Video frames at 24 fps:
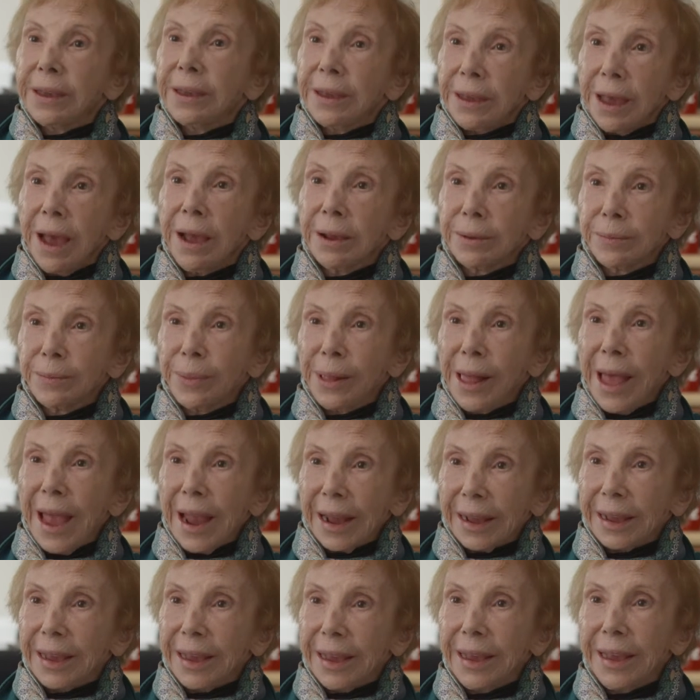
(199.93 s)
young
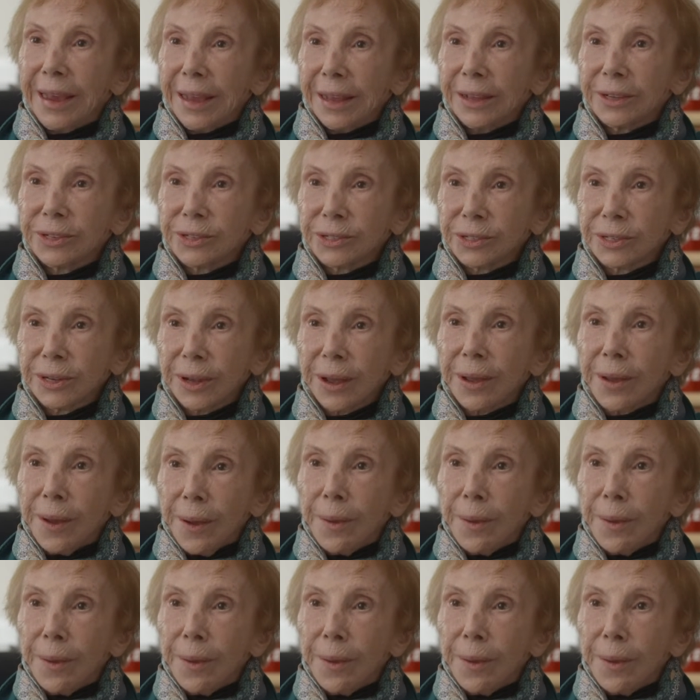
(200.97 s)
black kids,